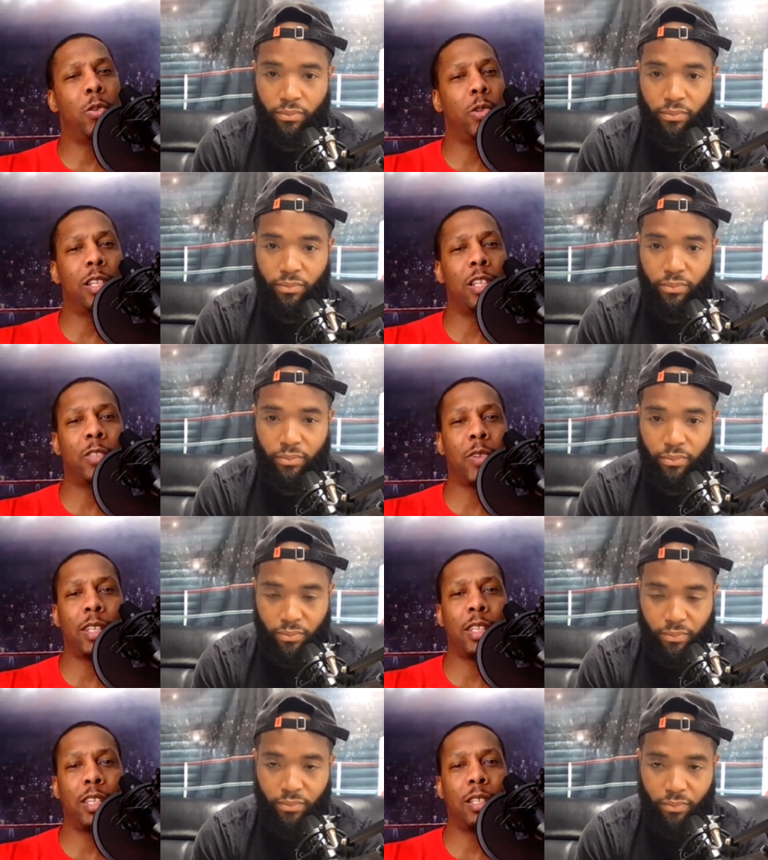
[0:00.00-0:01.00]
Speaker 1: with his gloves right there? It
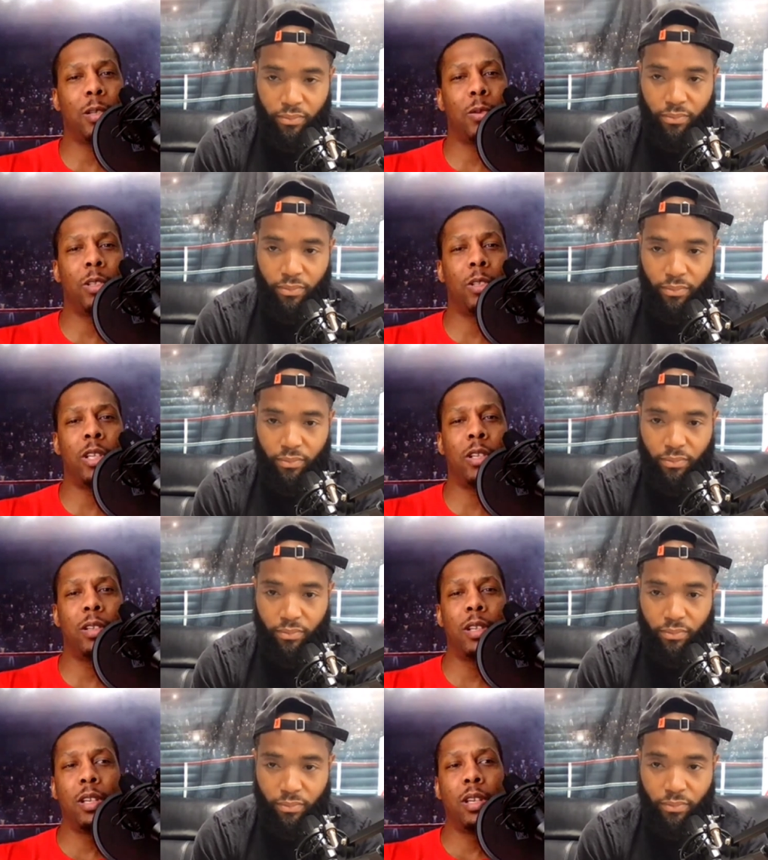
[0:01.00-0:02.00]
look, look weird.
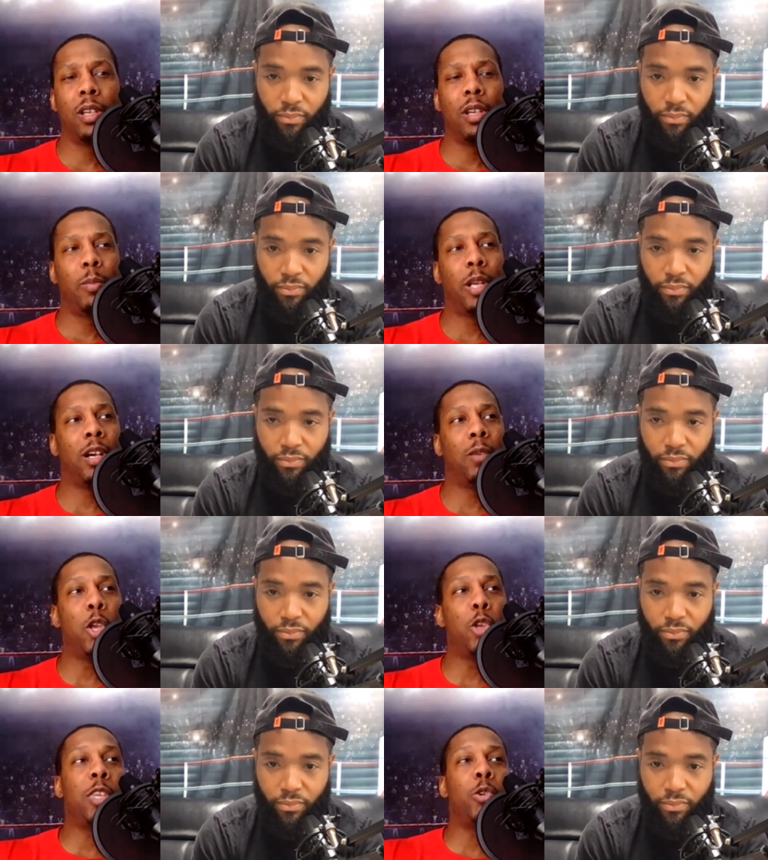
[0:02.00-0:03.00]
But uh, what do you think
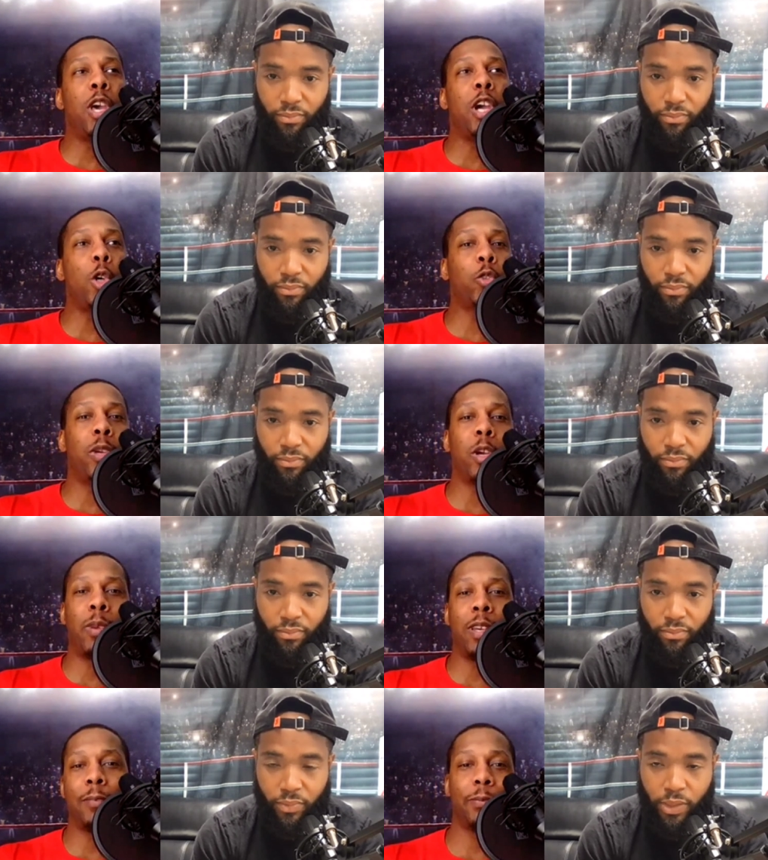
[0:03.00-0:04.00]
Donaire goes from here, man?
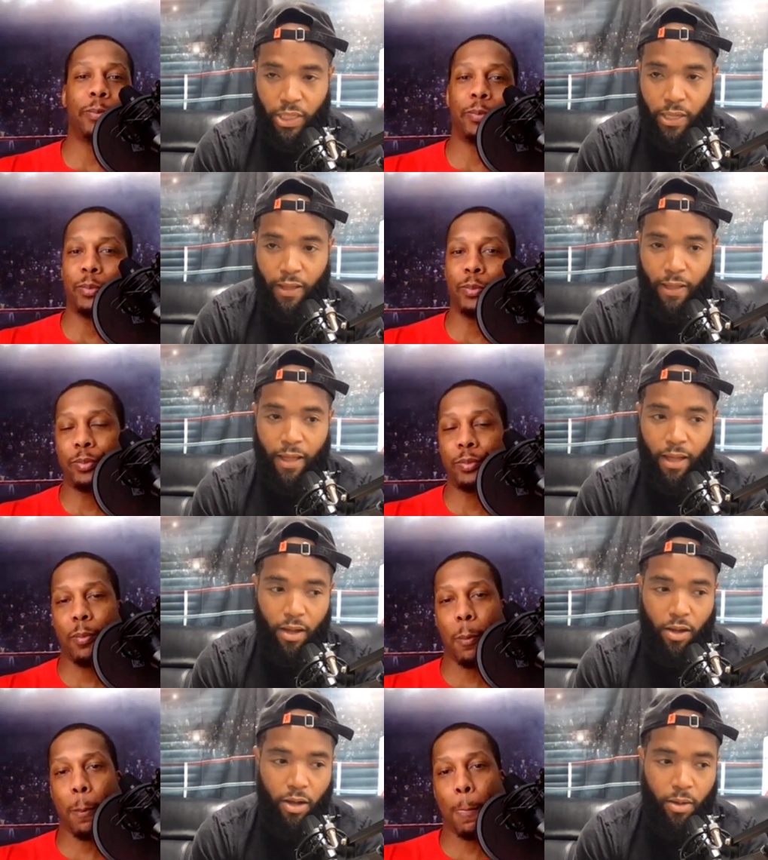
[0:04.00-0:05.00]

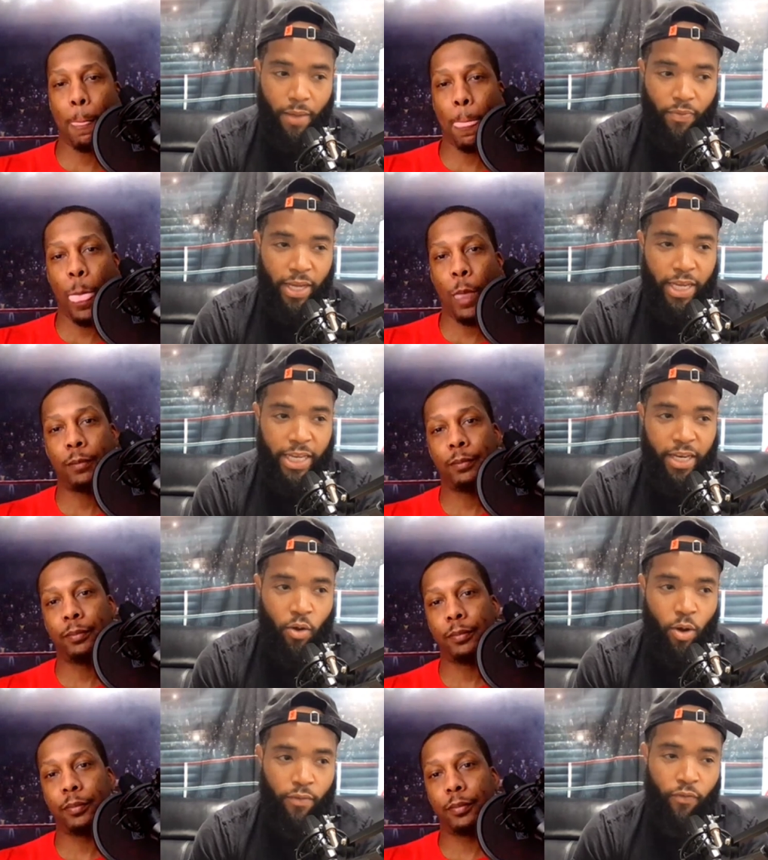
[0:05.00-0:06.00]
Speaker 2: Um, I think he need
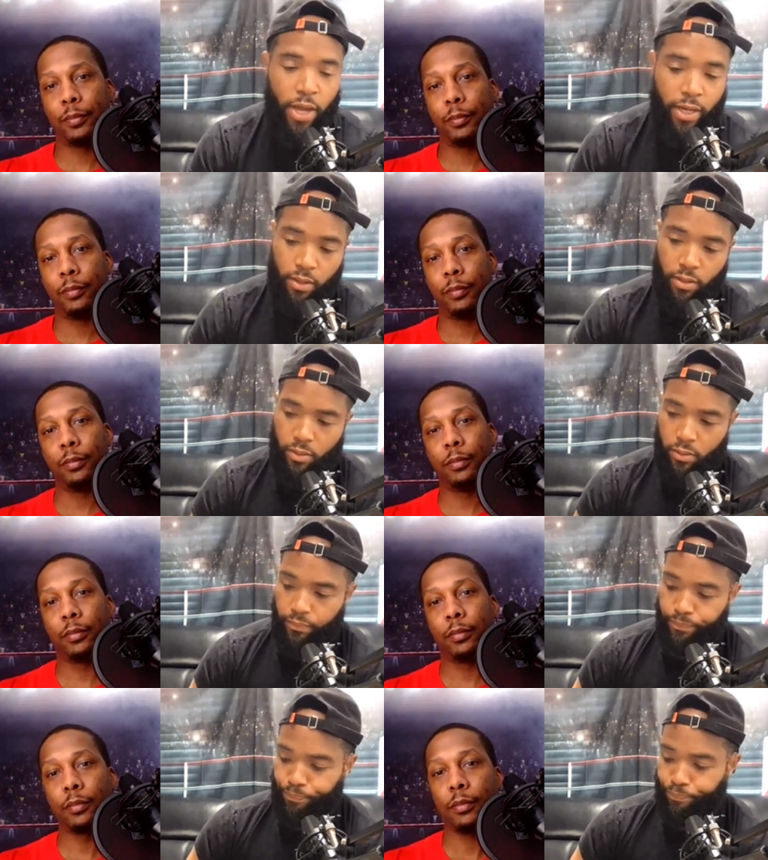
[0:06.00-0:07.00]
to go ahead and fight uh,
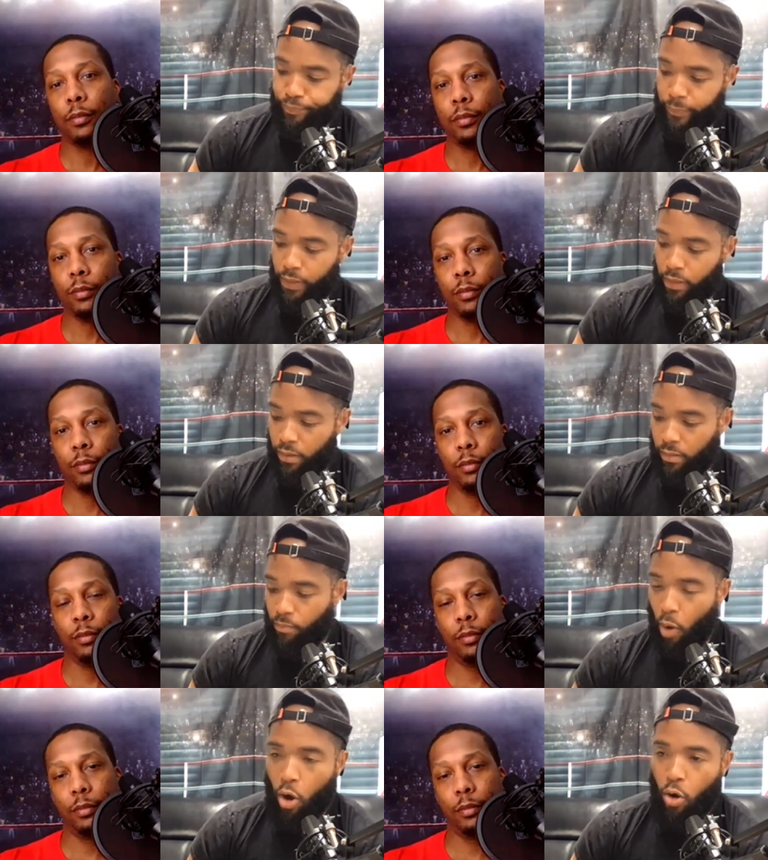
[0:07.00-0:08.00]

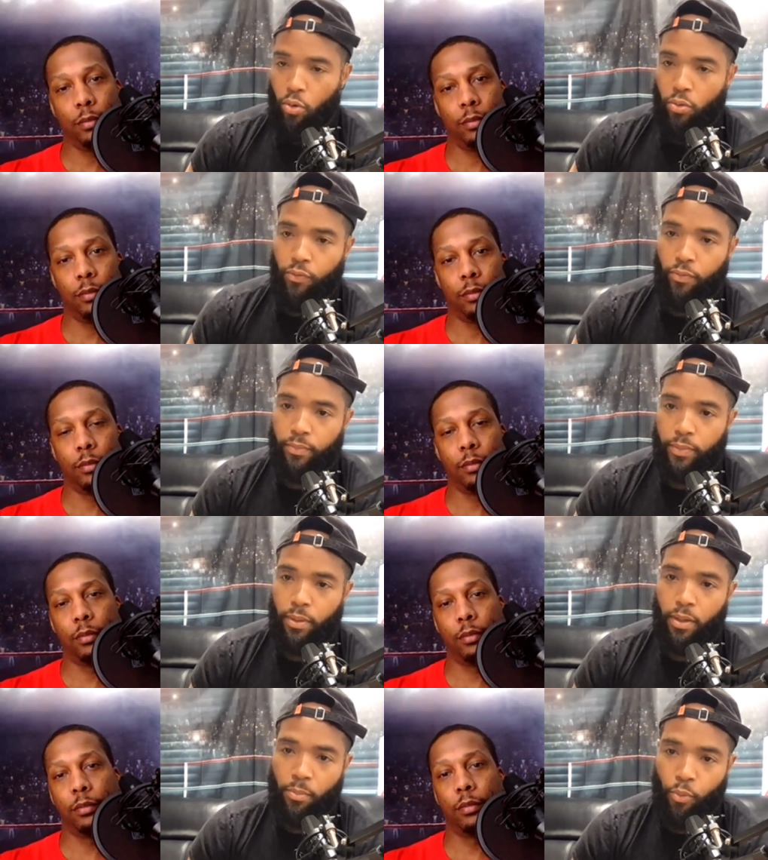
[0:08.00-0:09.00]
um, Paul,
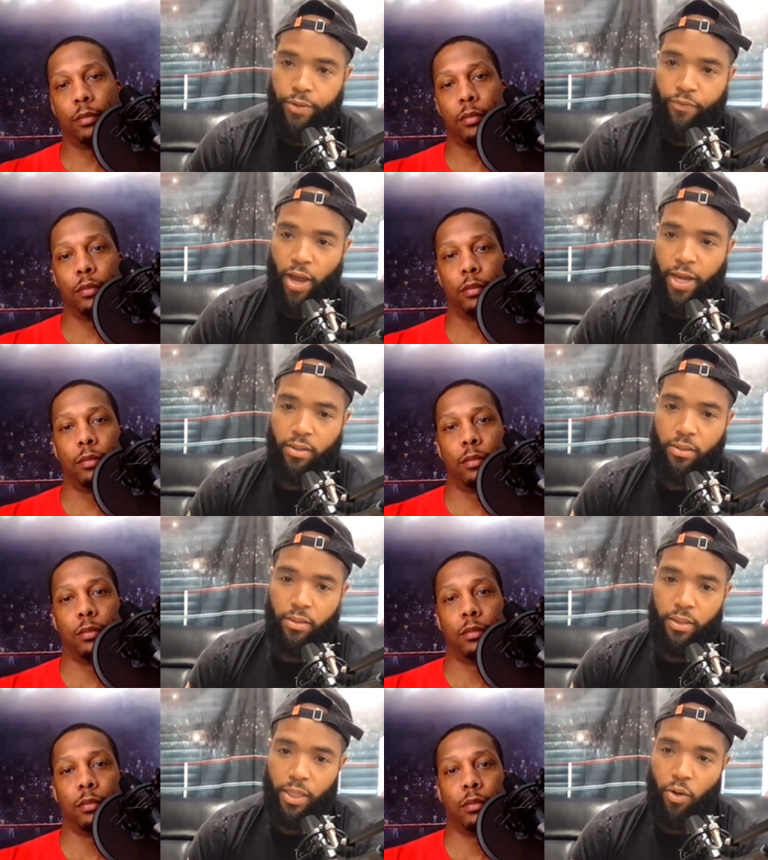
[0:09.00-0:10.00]
the, uh, the Britain
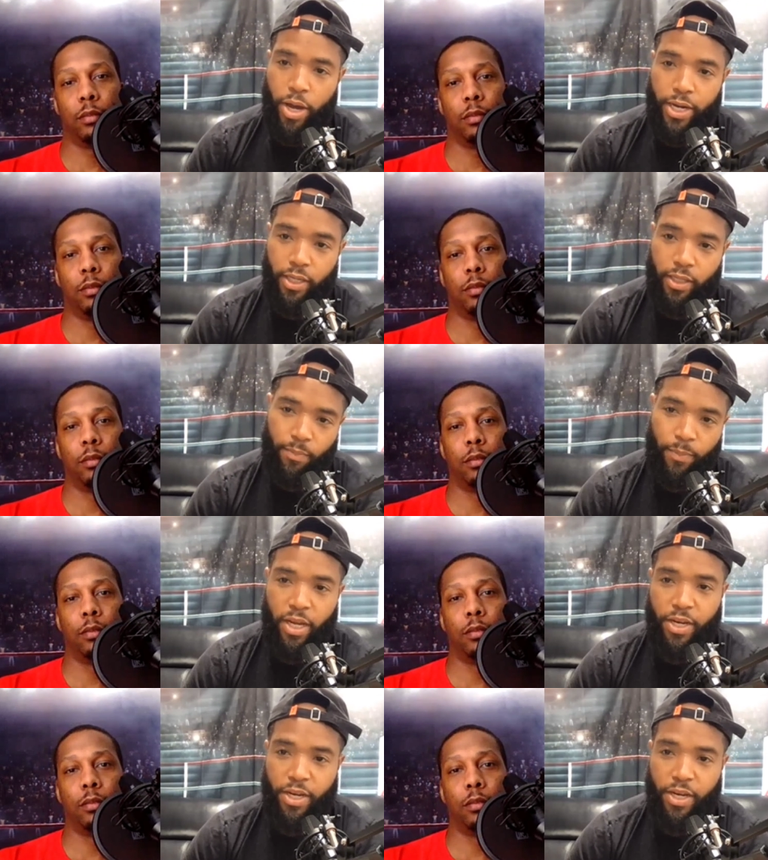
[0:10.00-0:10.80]
fighter. They go ahead and